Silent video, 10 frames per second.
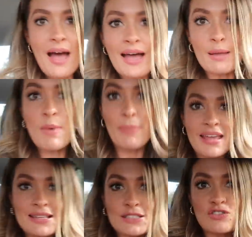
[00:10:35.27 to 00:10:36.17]
bag and my
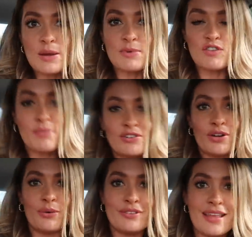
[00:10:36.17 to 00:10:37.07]
blazer draped over my
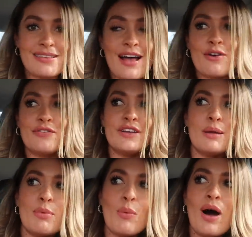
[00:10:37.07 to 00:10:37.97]
shoulders. That's outfit
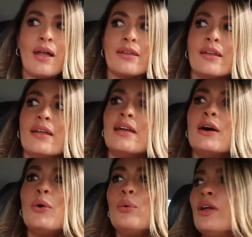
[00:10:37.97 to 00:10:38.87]
number one.
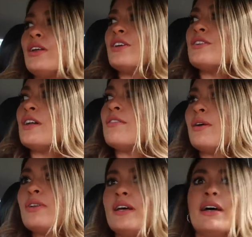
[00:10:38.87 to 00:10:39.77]
Oh look, you can turn
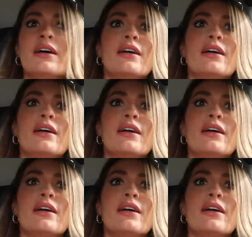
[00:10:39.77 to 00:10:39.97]
around here.